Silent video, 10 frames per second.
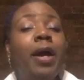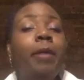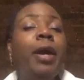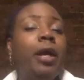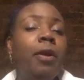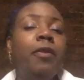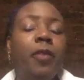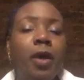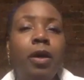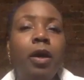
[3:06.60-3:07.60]
made me
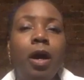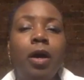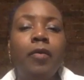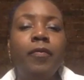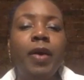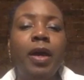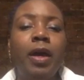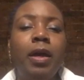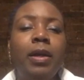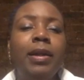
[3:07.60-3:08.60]
think of
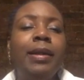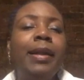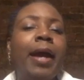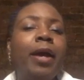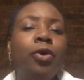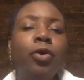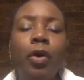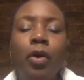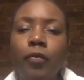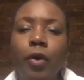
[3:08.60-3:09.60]
a
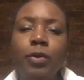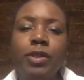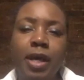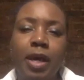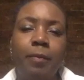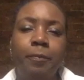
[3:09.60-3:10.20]
lighter rosé.